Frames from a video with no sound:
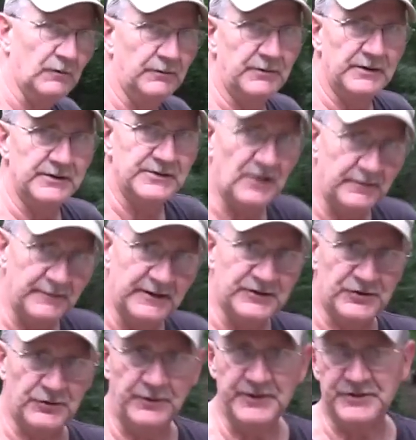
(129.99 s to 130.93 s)
What we're going to talk about
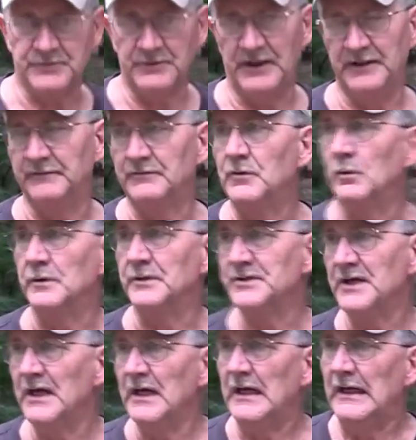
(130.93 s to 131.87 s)
is twist rate, of
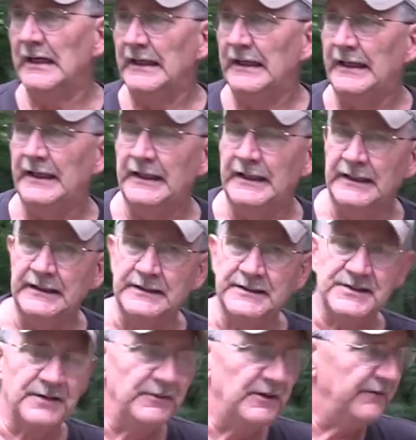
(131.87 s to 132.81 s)
course,
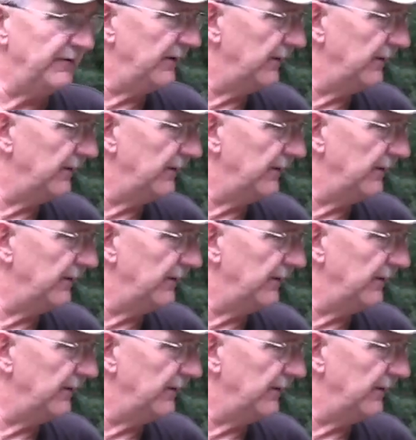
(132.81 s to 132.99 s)
and some of